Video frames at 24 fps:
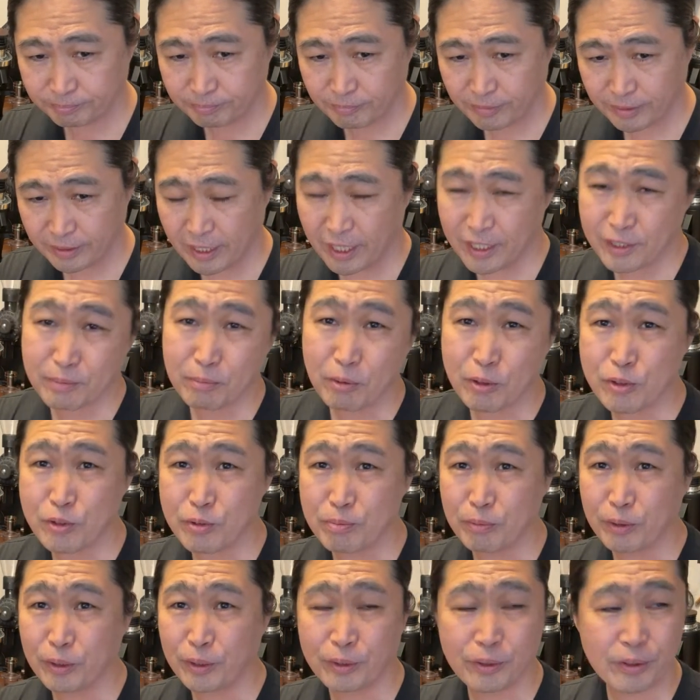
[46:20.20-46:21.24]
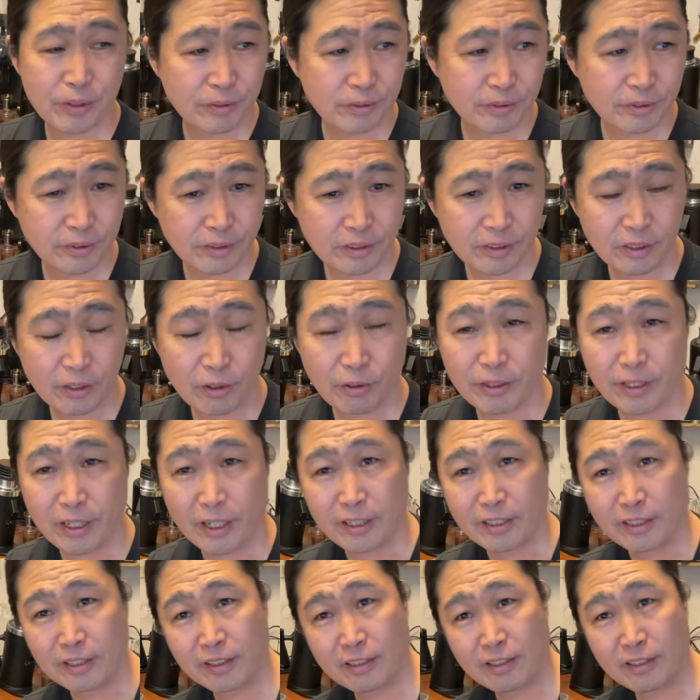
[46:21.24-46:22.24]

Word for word: Yeah, it's more smooth. Okay.